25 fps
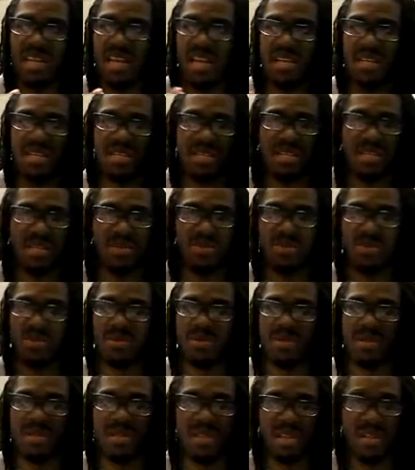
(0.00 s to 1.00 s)
That shit
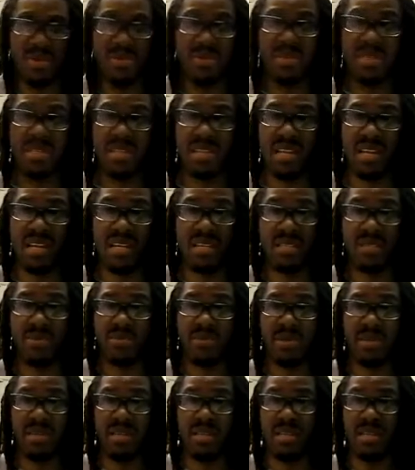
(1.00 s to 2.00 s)
was
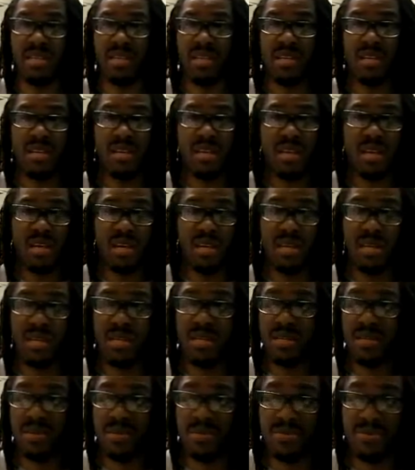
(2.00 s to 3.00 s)
nuts,
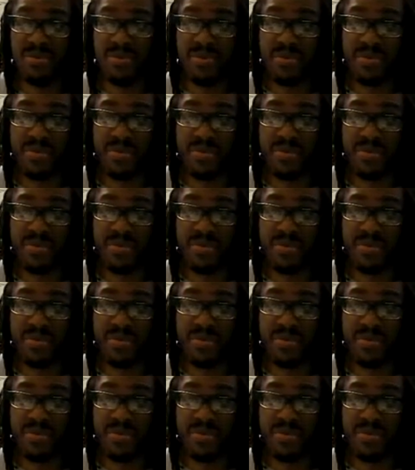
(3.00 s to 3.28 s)
man.